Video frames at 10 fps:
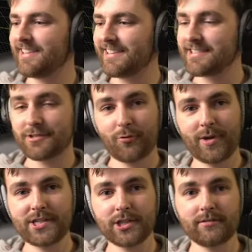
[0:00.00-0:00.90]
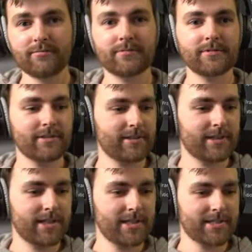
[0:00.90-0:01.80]
it's Norwegian.
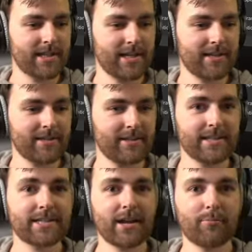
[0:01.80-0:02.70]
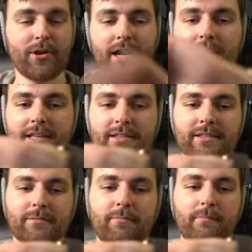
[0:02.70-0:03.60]
He's saying it's getting pretty
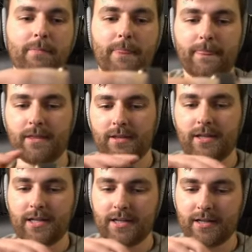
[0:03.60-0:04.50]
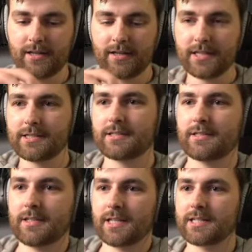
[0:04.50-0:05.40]
late, and uh,
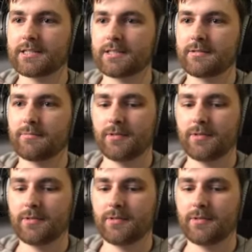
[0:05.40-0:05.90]
yes, it is